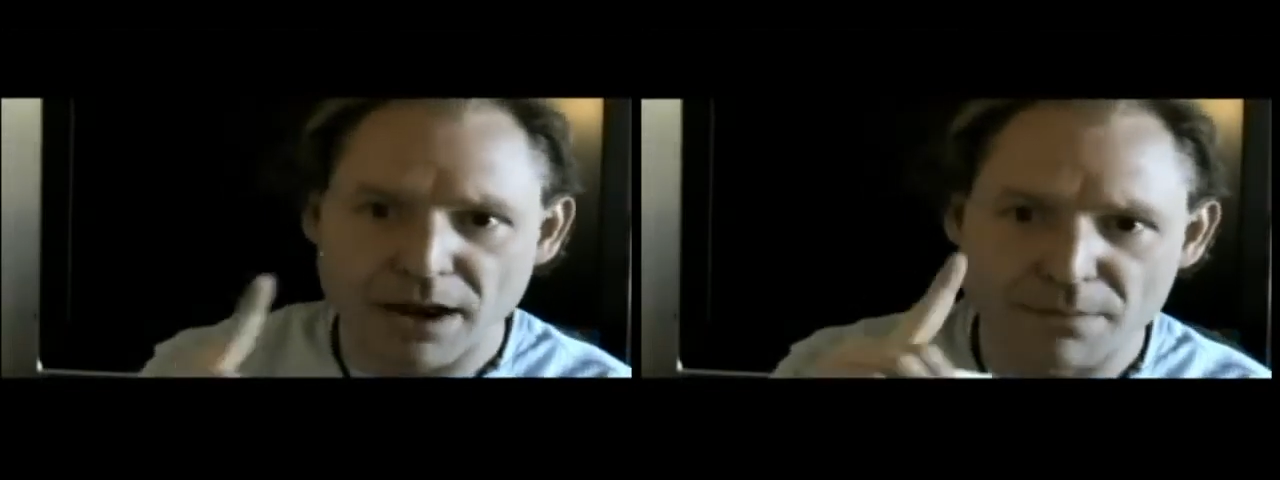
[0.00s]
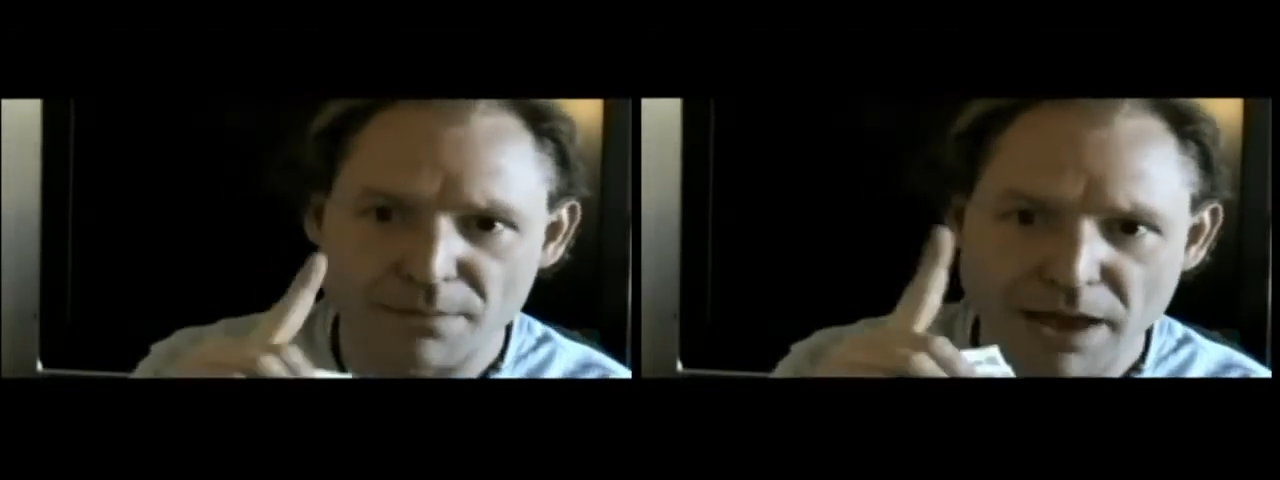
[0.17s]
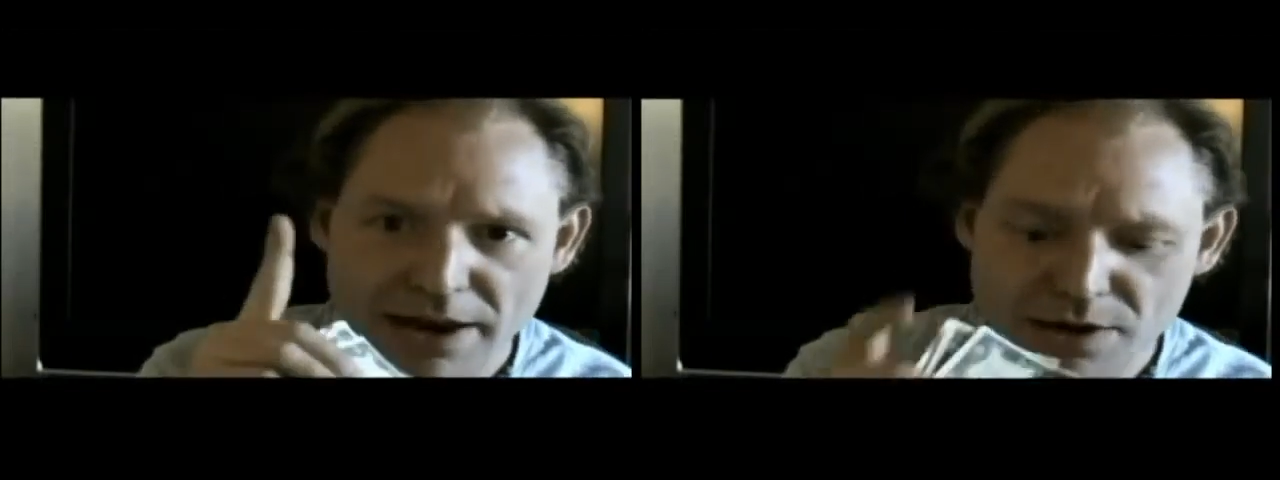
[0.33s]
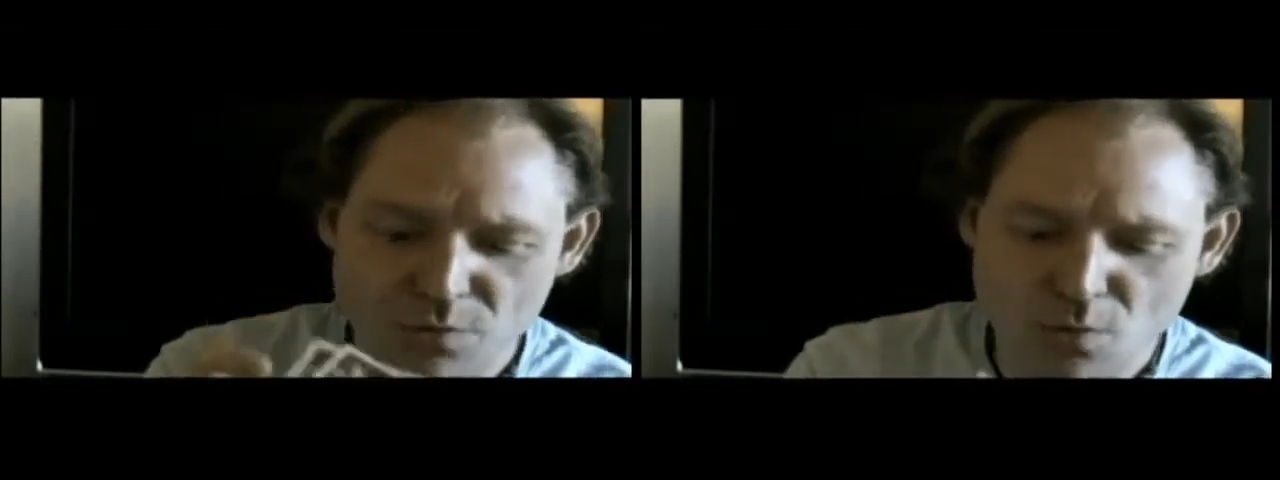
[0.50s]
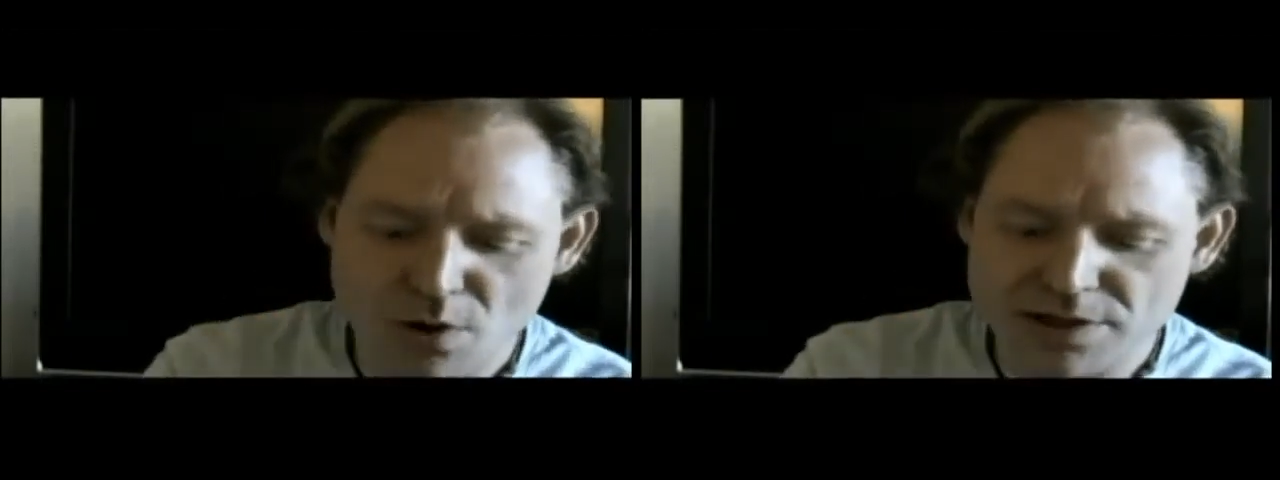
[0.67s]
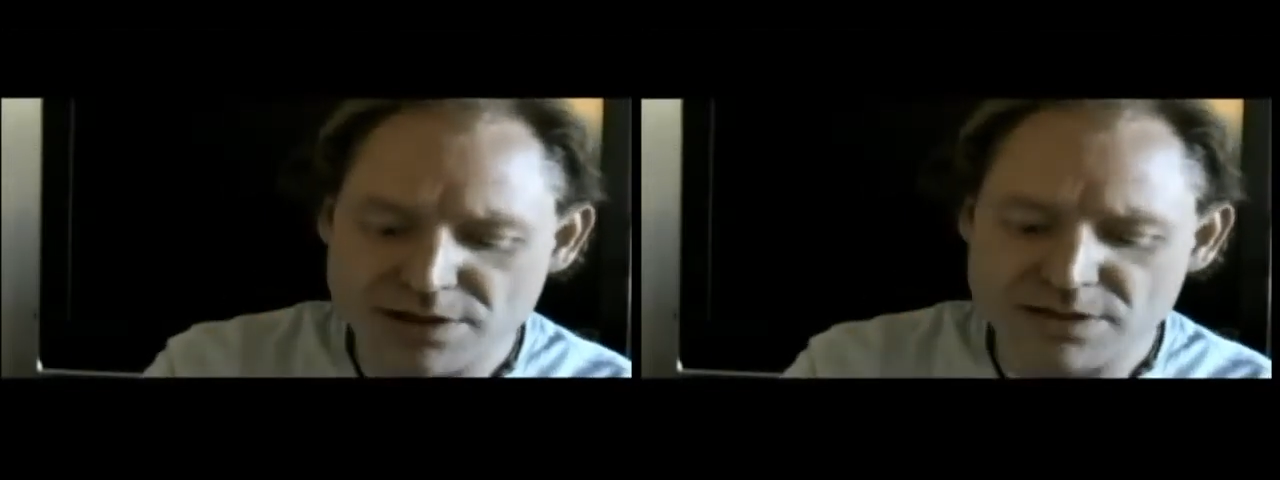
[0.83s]
And I'm adding
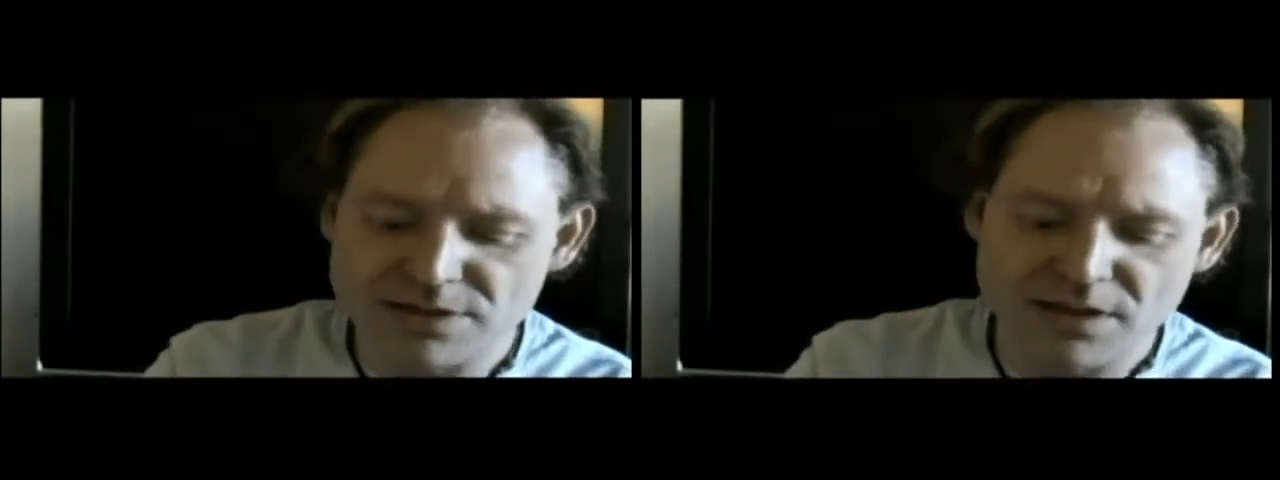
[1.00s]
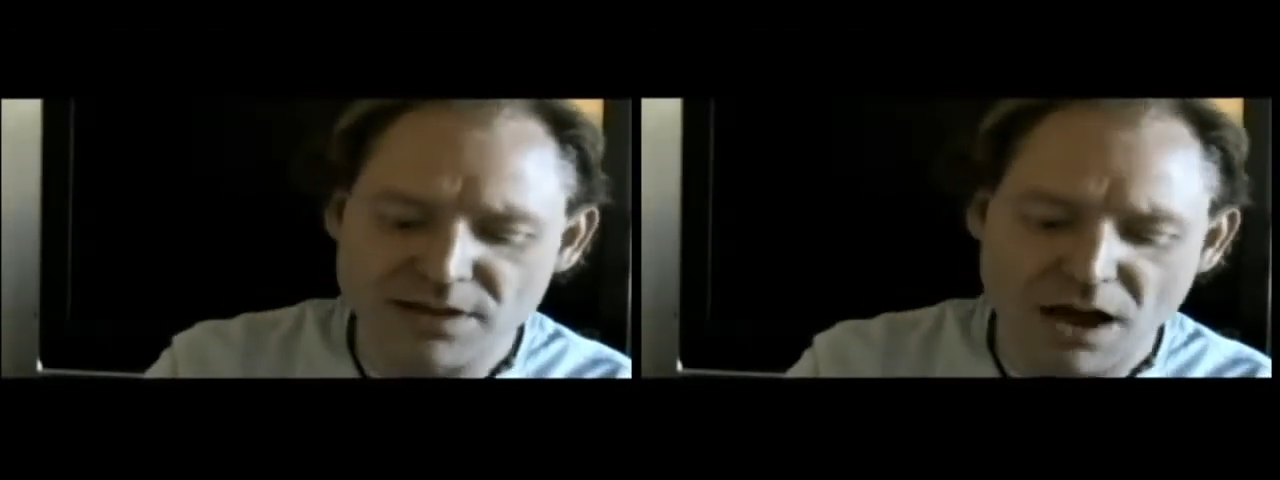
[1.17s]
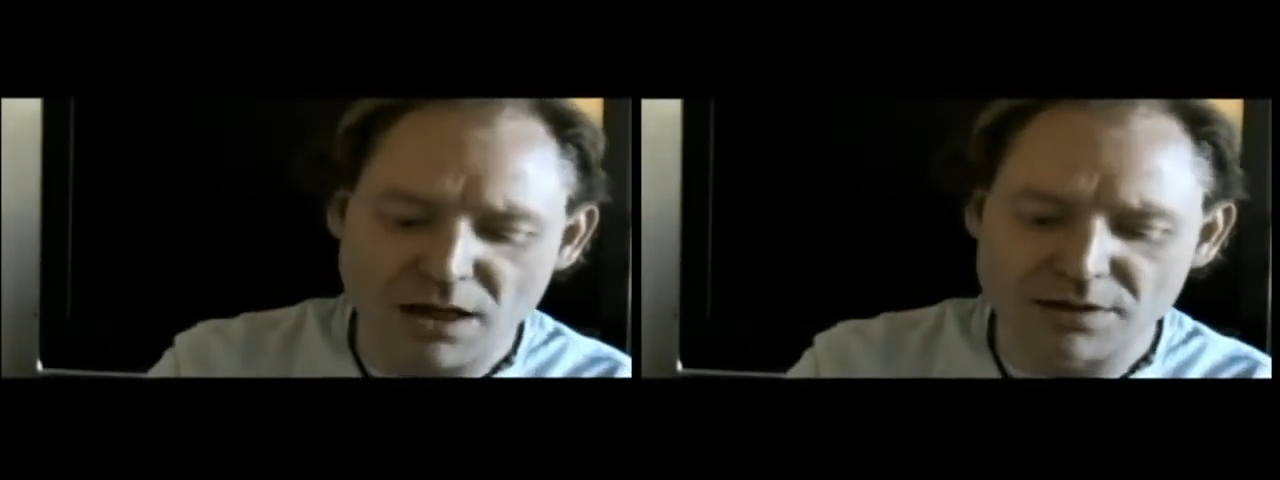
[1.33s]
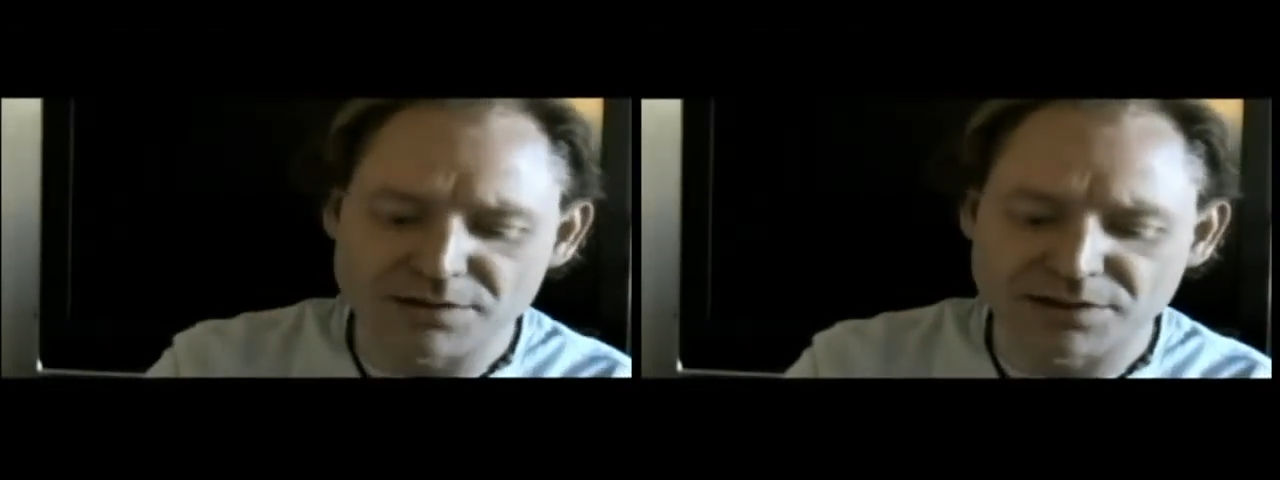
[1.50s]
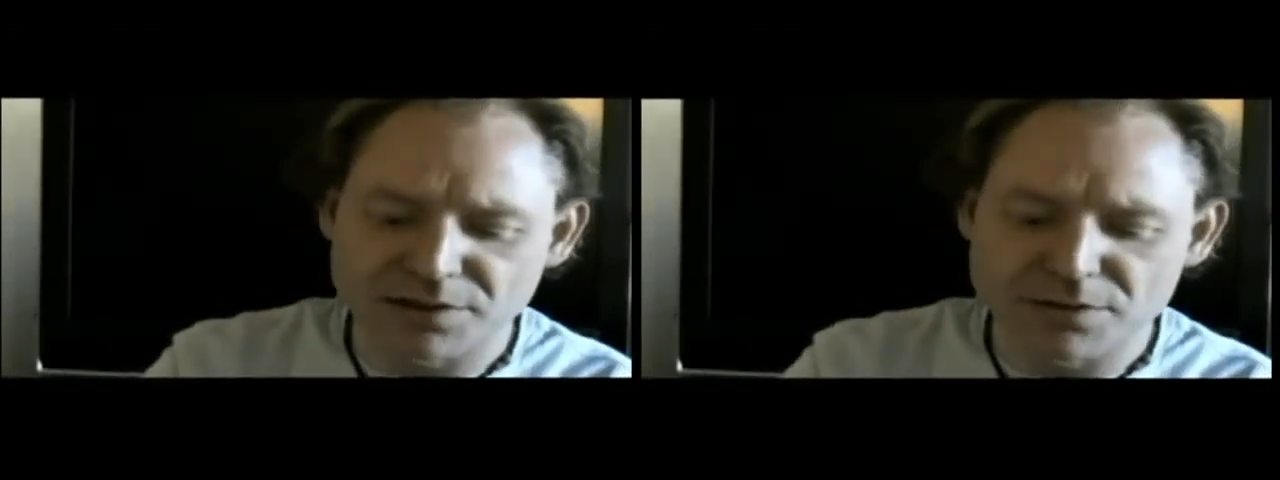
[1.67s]
$1